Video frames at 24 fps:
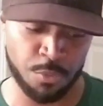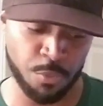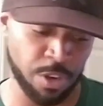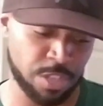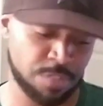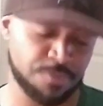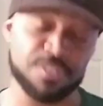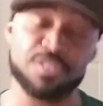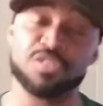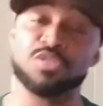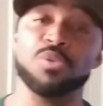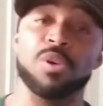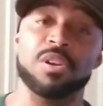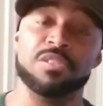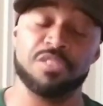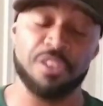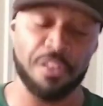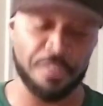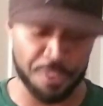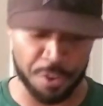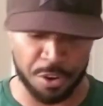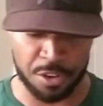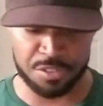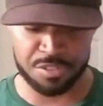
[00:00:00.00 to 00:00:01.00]
rushed for
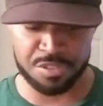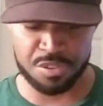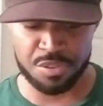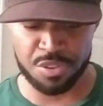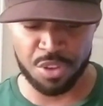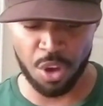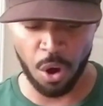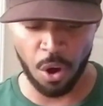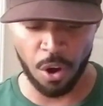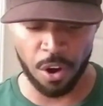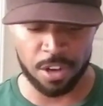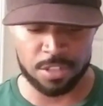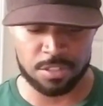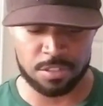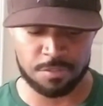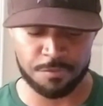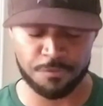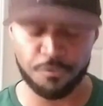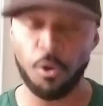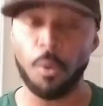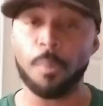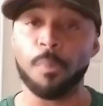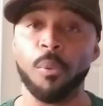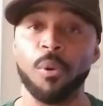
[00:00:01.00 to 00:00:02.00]
232 yards,
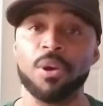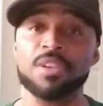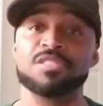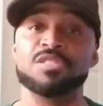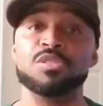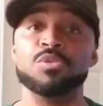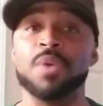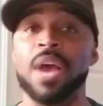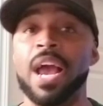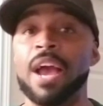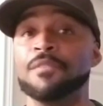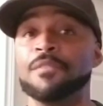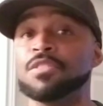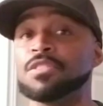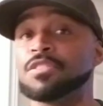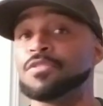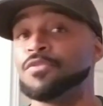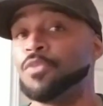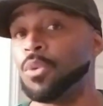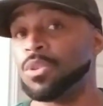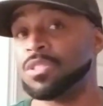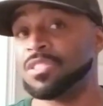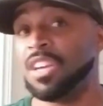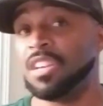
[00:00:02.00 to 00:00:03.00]
4.2 average,
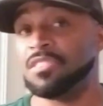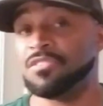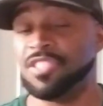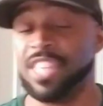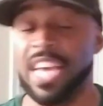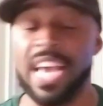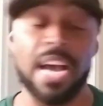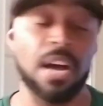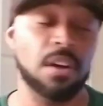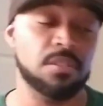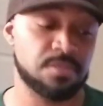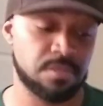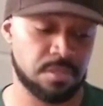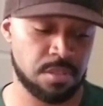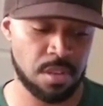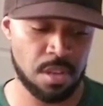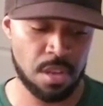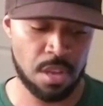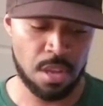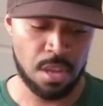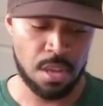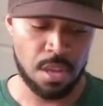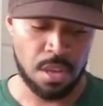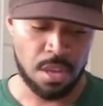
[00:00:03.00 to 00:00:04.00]
4 touchdowns.
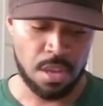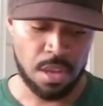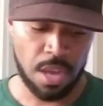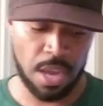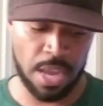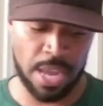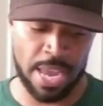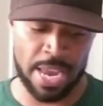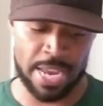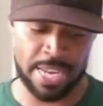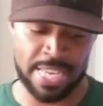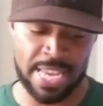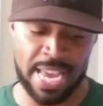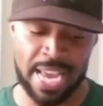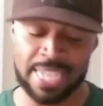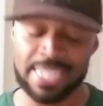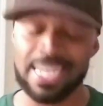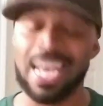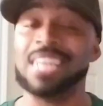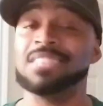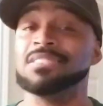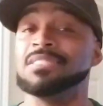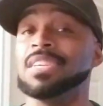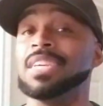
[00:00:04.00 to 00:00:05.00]
And he had
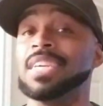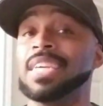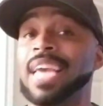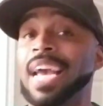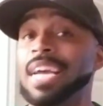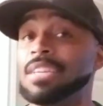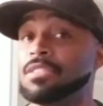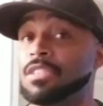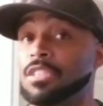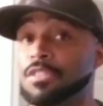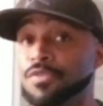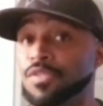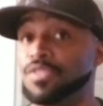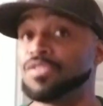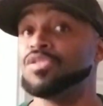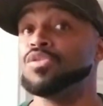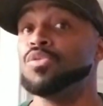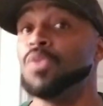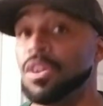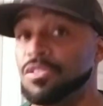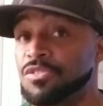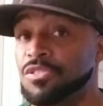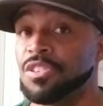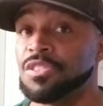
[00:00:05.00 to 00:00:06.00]
19 catches for
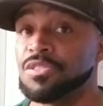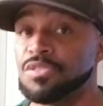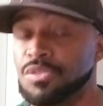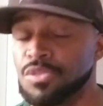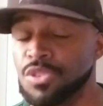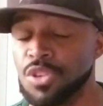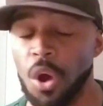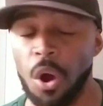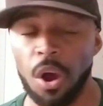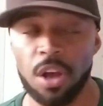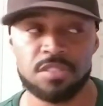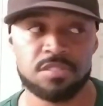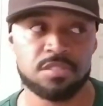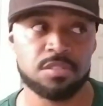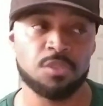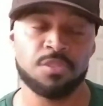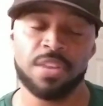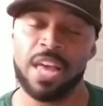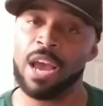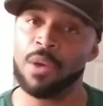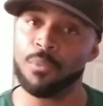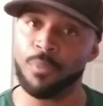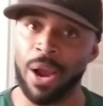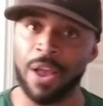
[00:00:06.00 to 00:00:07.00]
202 yards. So
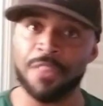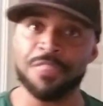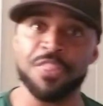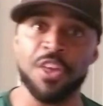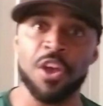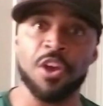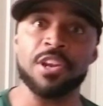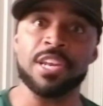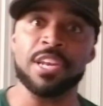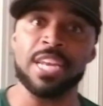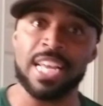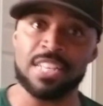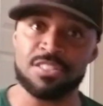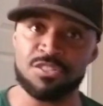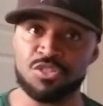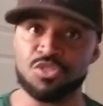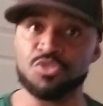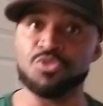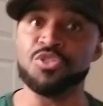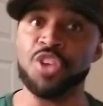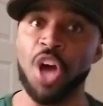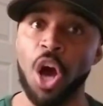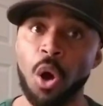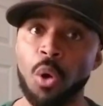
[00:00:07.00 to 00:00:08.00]
that right there lets
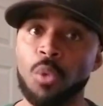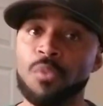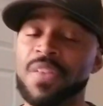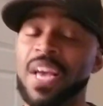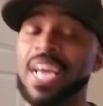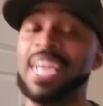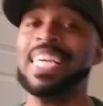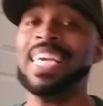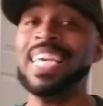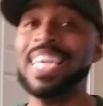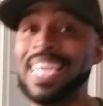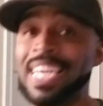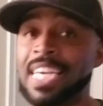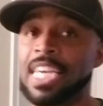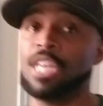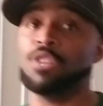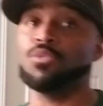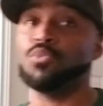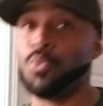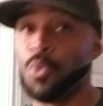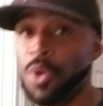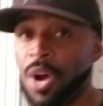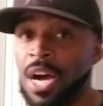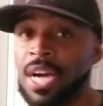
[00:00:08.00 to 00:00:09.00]
you know that he
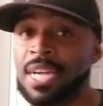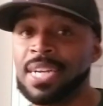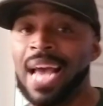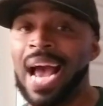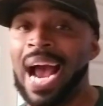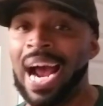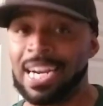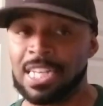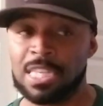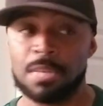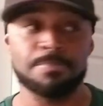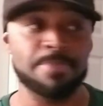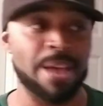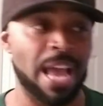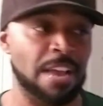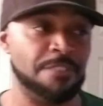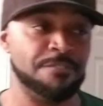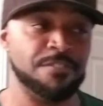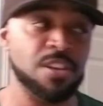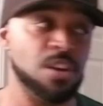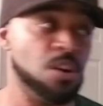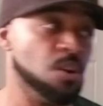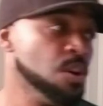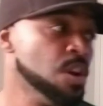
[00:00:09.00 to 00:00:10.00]
can run out of the
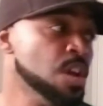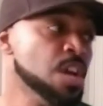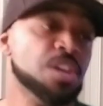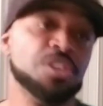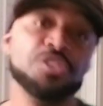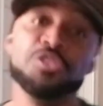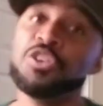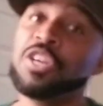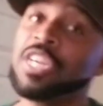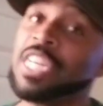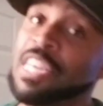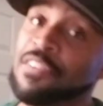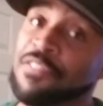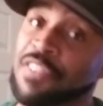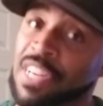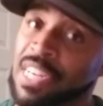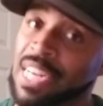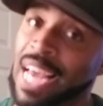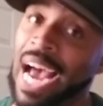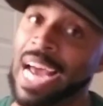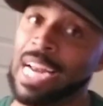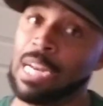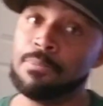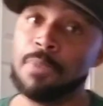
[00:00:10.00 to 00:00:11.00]
backfield. You can even
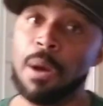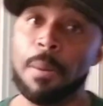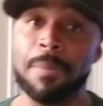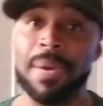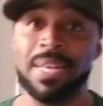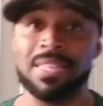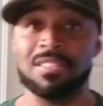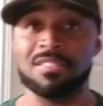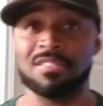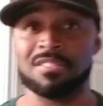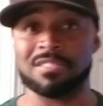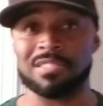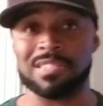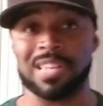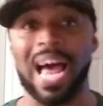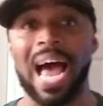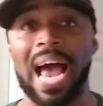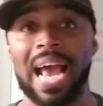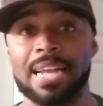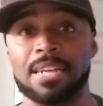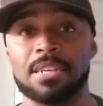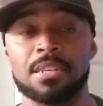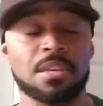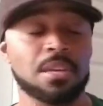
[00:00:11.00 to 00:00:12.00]
line him up at the
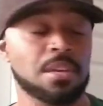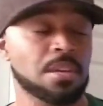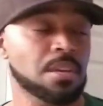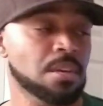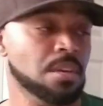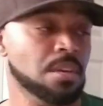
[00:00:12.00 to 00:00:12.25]
slot